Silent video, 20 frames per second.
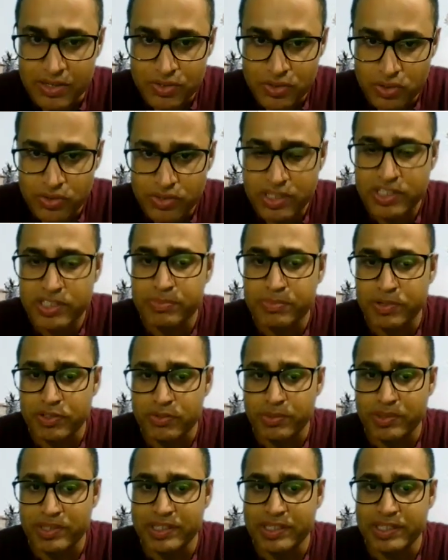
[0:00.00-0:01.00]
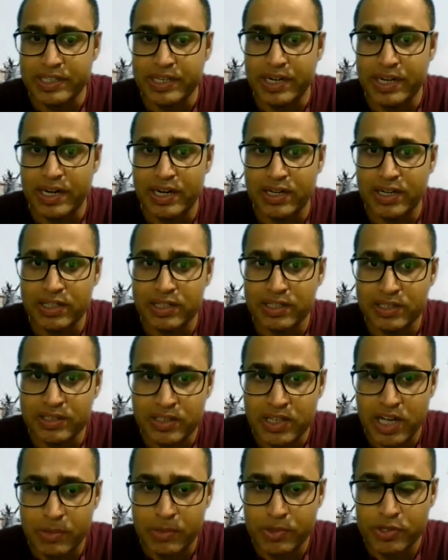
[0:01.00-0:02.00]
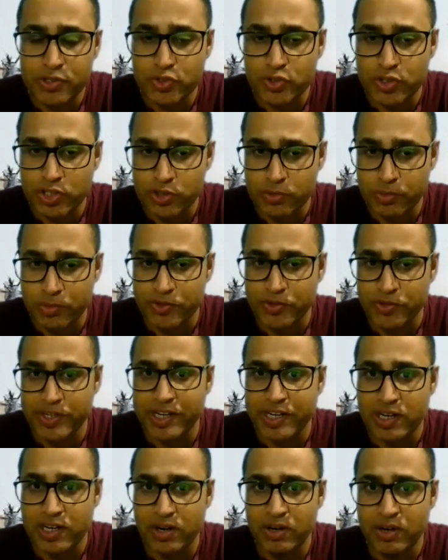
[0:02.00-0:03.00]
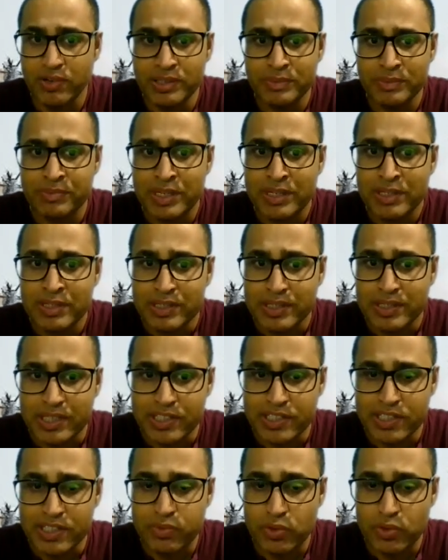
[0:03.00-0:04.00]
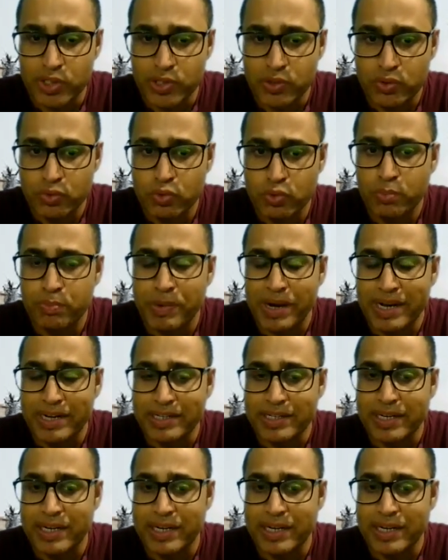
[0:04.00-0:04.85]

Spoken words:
social responsibility, corporate social responsibility account. That is a 42